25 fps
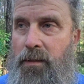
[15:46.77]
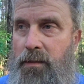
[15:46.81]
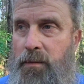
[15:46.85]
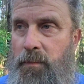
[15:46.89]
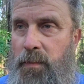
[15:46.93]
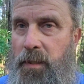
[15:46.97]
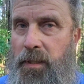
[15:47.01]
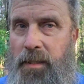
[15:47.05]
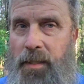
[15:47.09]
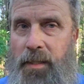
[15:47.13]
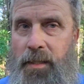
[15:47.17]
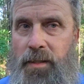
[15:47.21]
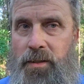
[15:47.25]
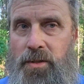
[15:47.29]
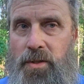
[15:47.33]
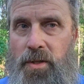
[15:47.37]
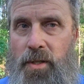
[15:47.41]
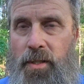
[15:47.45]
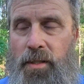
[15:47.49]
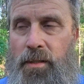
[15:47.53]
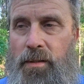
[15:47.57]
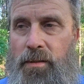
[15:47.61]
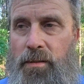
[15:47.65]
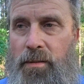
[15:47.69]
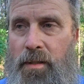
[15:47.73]
Man, that
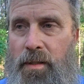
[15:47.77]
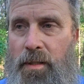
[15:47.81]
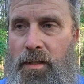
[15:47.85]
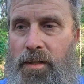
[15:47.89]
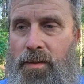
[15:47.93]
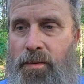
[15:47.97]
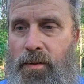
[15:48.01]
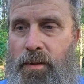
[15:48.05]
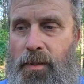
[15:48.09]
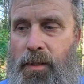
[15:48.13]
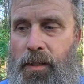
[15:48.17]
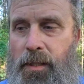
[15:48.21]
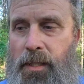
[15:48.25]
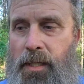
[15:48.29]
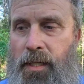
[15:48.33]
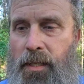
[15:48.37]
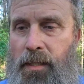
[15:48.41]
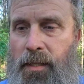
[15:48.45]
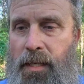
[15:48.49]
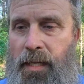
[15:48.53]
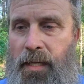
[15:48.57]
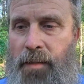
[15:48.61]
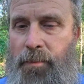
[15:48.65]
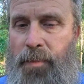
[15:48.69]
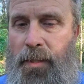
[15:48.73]
adrenaline rush really kind of
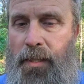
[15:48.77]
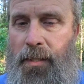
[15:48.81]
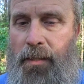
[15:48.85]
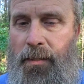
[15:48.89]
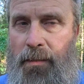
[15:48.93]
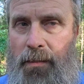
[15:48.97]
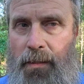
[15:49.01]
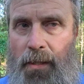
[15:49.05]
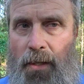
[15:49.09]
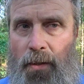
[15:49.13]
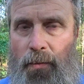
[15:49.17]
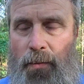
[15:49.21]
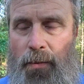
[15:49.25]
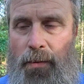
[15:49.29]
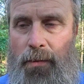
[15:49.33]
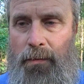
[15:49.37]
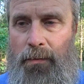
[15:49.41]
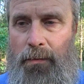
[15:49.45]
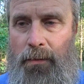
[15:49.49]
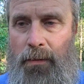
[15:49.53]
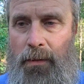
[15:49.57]
had me going.